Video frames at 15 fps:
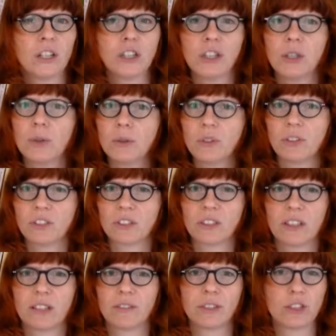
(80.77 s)
she loses
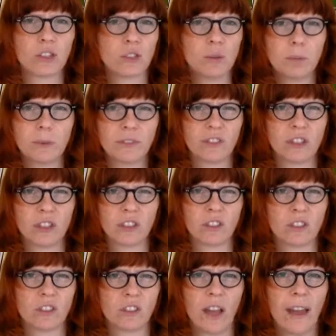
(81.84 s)
herself in a superficial
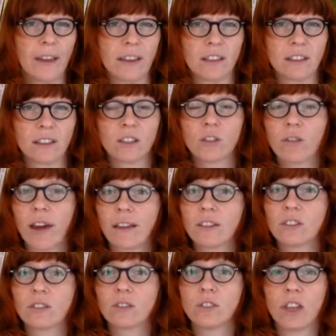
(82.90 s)
society and
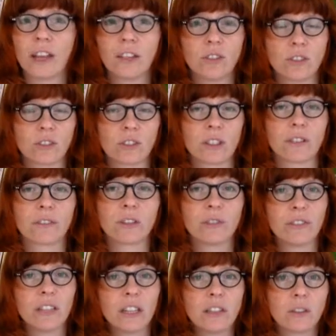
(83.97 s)
tries to change herself to
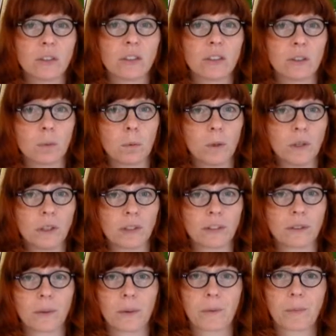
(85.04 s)
fit into this world.